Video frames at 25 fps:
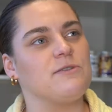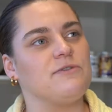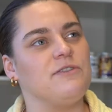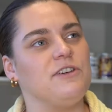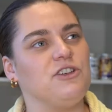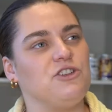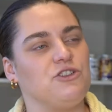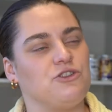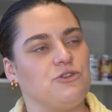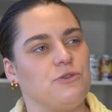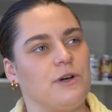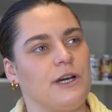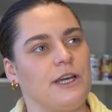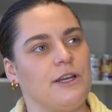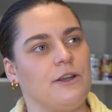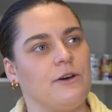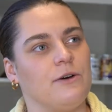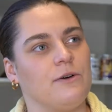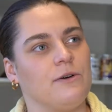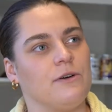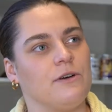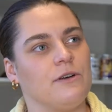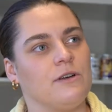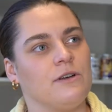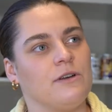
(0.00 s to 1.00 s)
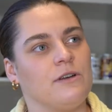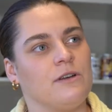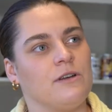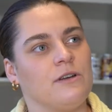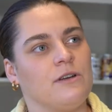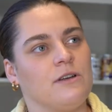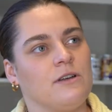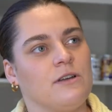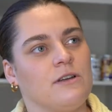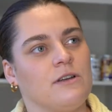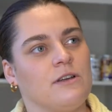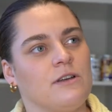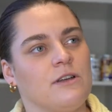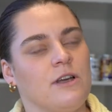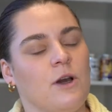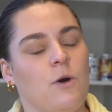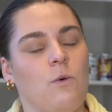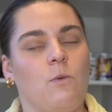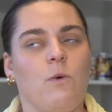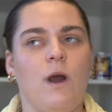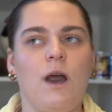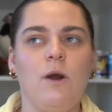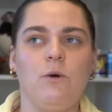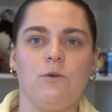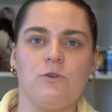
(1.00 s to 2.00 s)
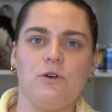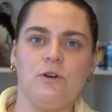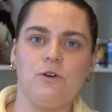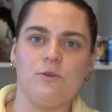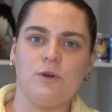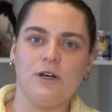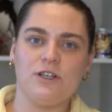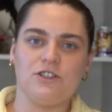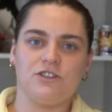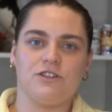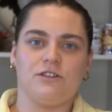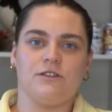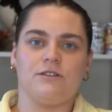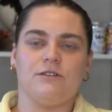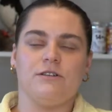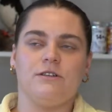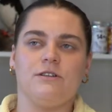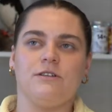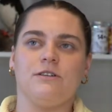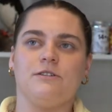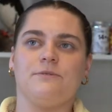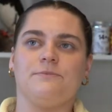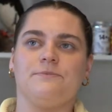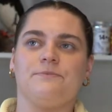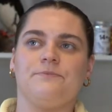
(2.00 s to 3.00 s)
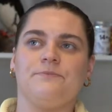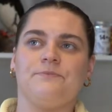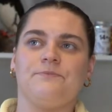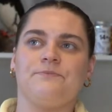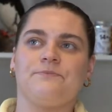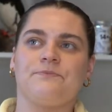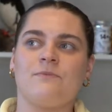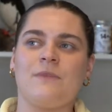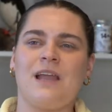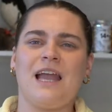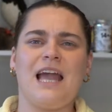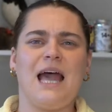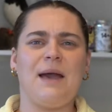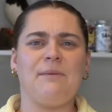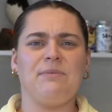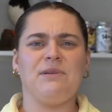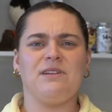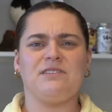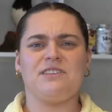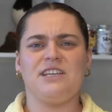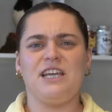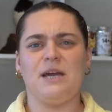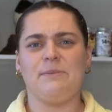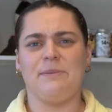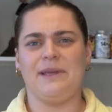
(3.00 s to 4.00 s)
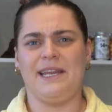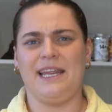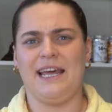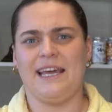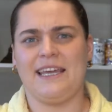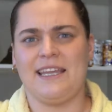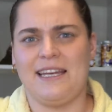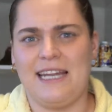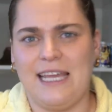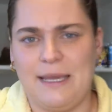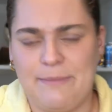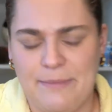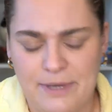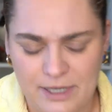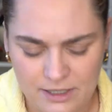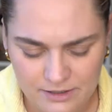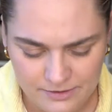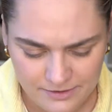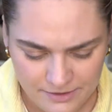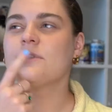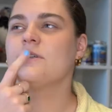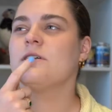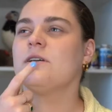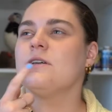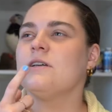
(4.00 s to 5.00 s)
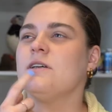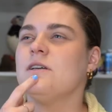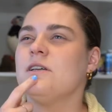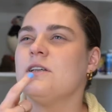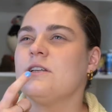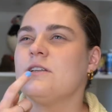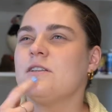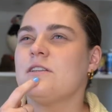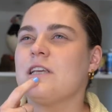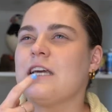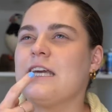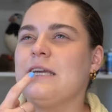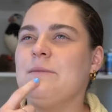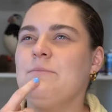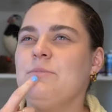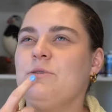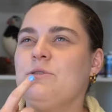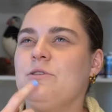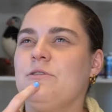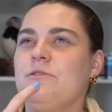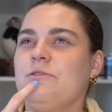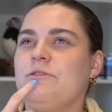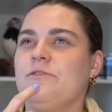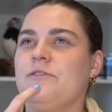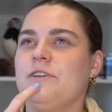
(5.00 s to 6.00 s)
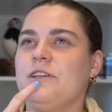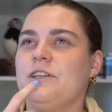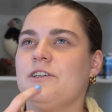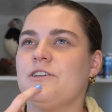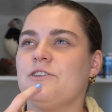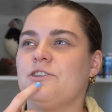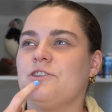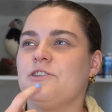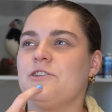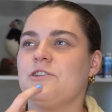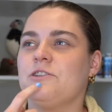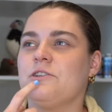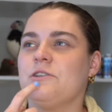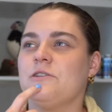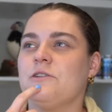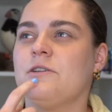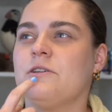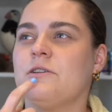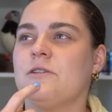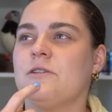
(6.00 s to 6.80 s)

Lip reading: of fish do I know? Wow, good question. I'm gonna see how many I can name. Types of fish.